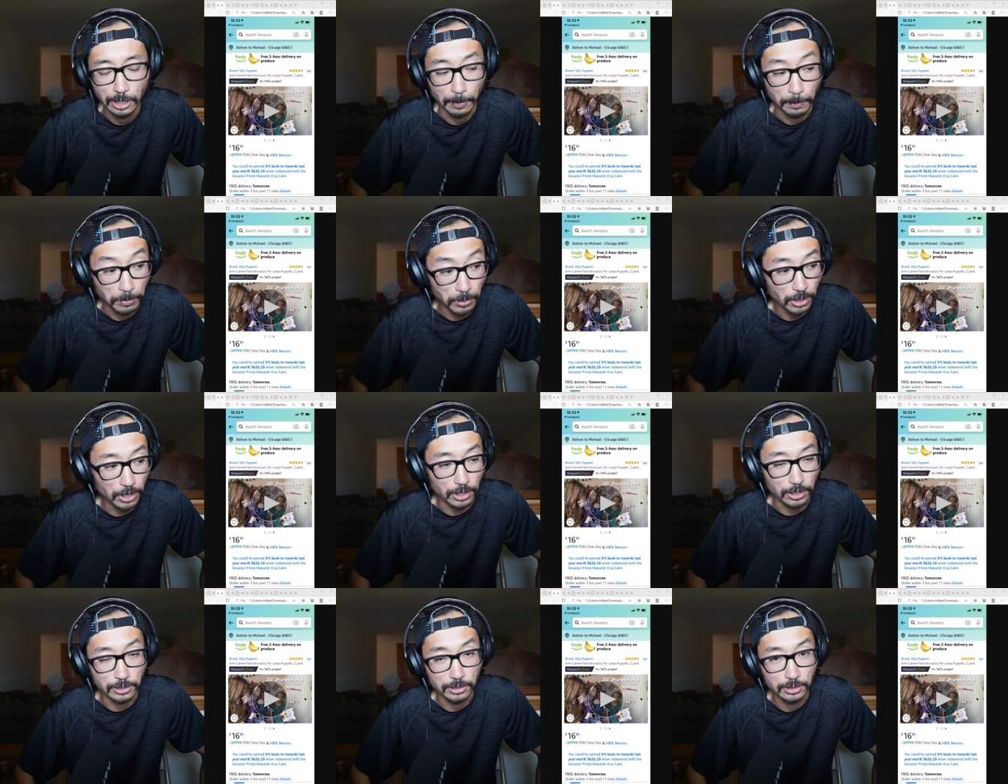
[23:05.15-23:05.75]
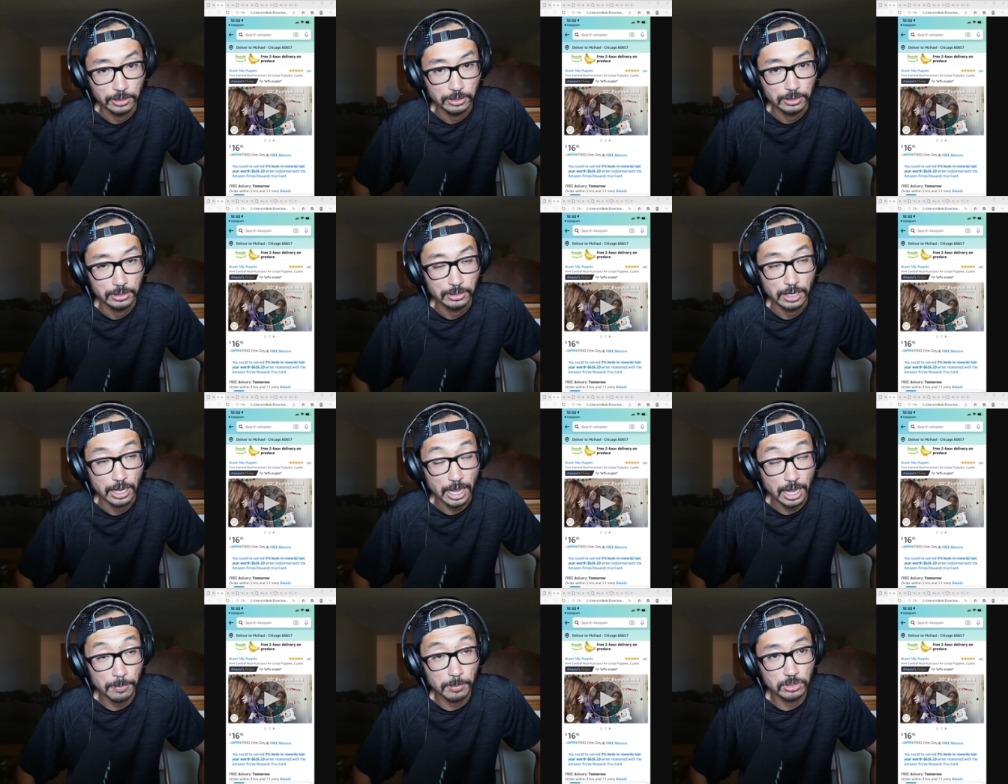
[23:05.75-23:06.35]
But
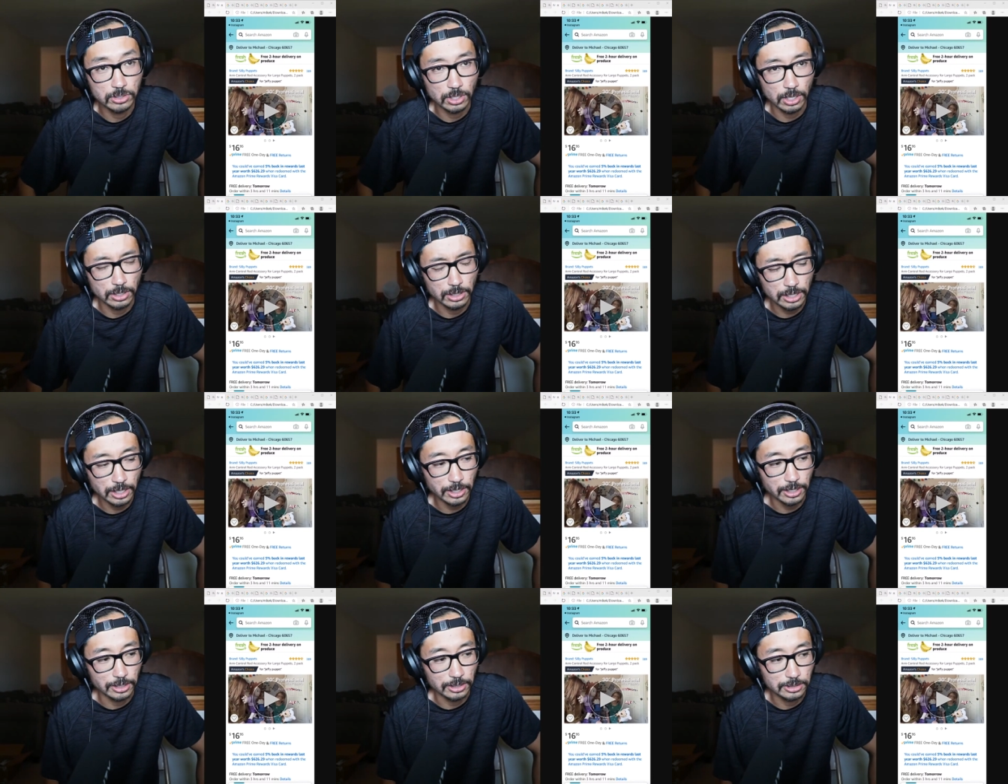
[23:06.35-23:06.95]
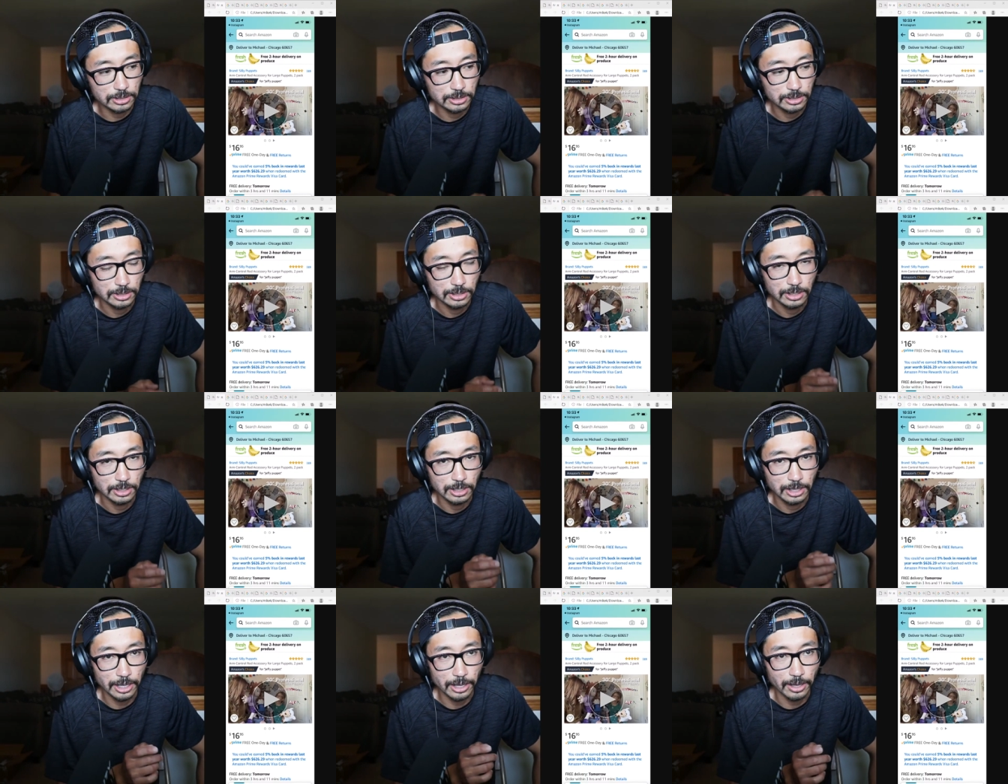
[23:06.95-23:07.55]
Amazon thinks
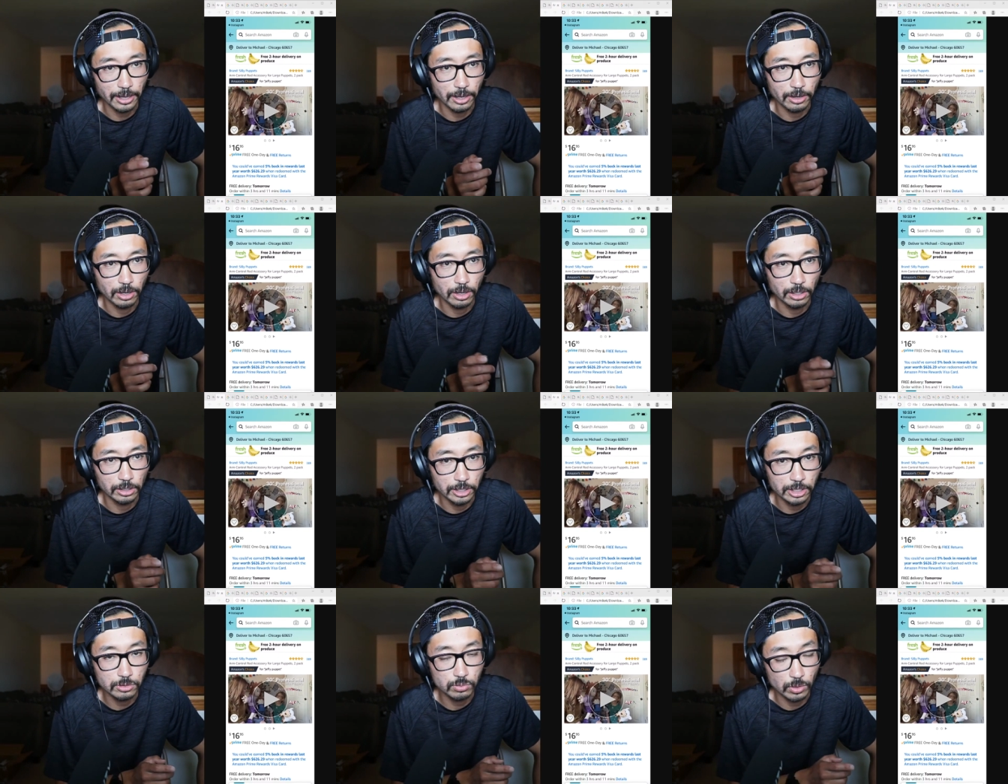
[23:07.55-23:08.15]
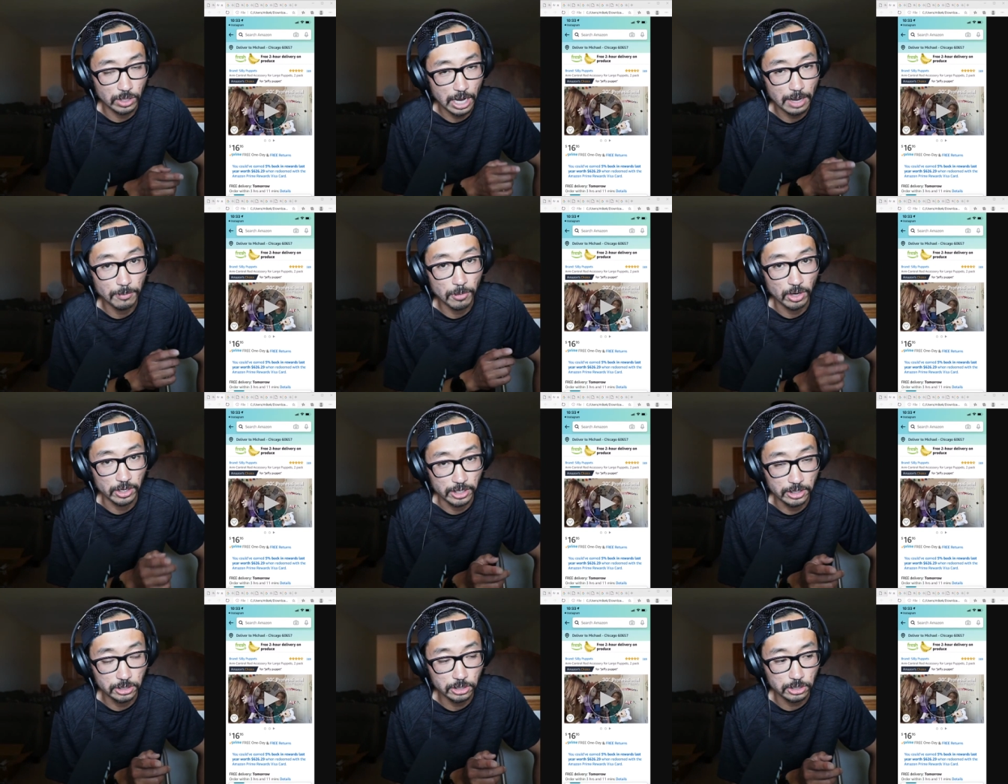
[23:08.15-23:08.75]
that at least when I'm on
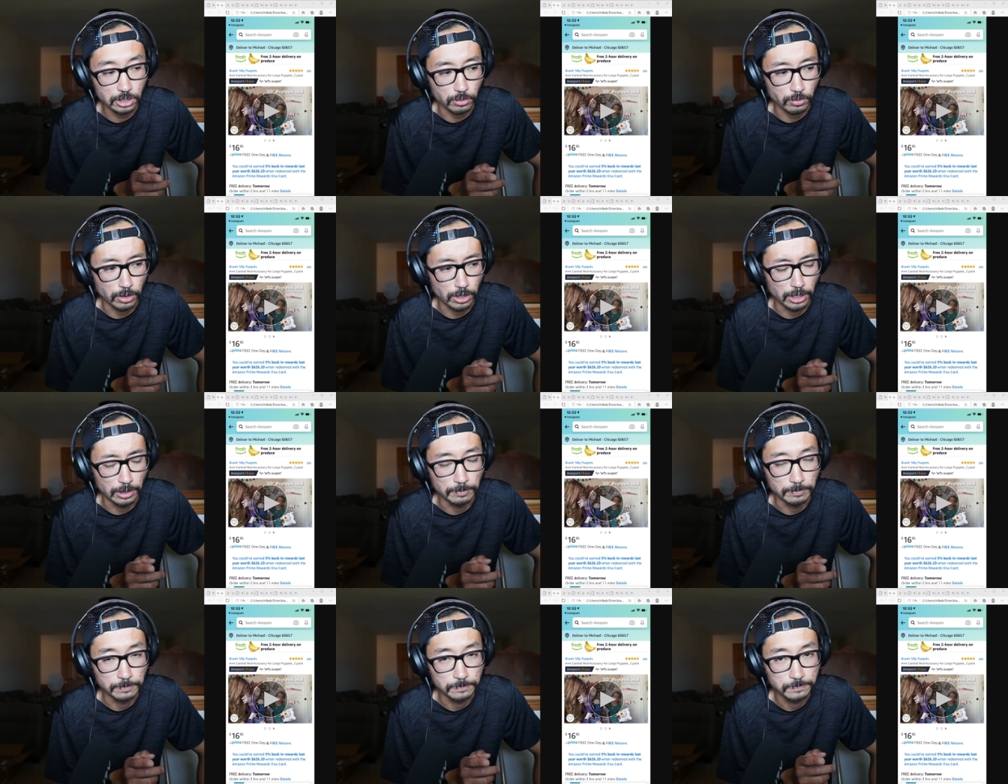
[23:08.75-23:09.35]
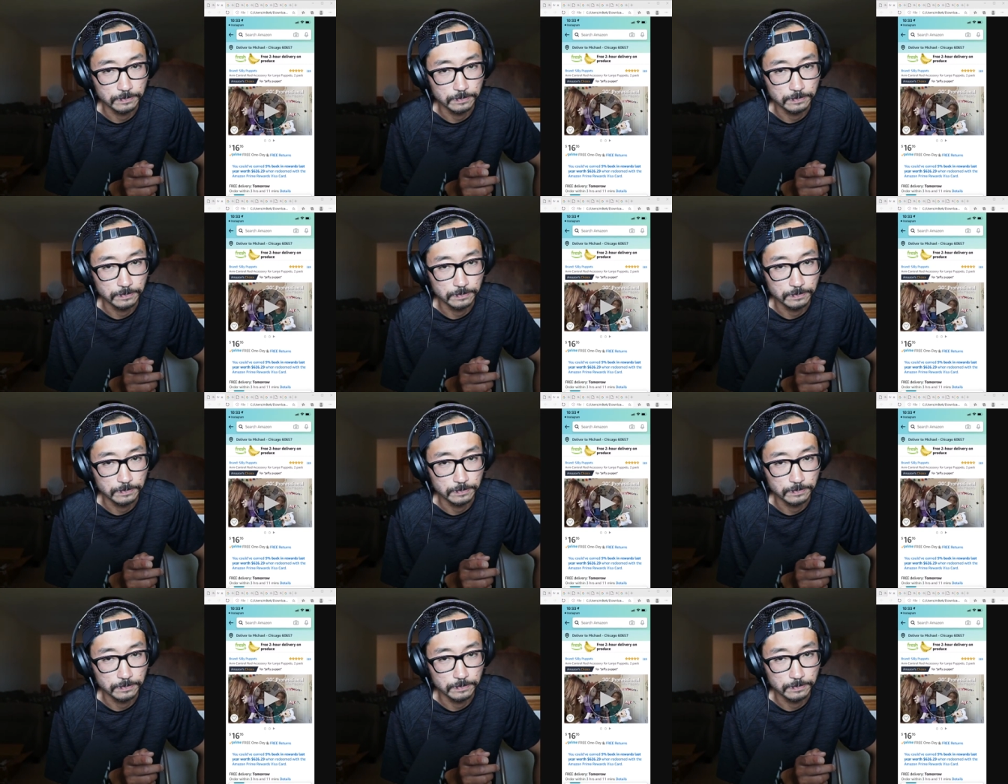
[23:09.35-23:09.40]
Instagram,